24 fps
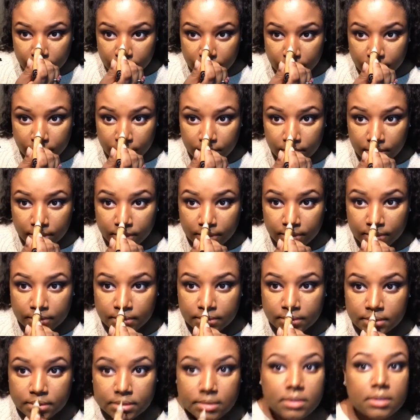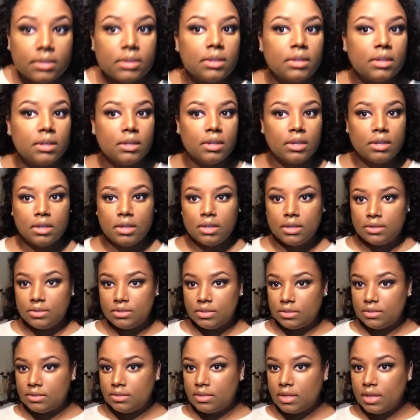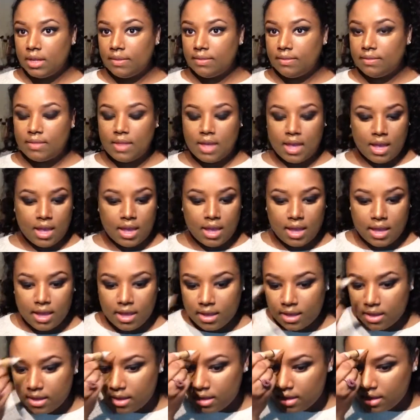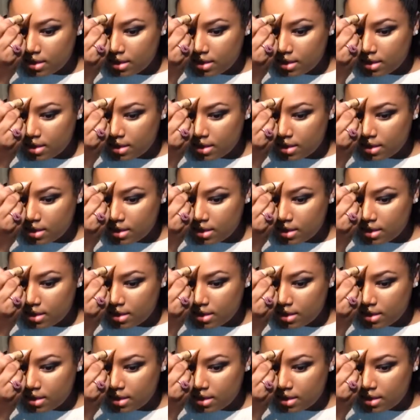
nose. Just like that.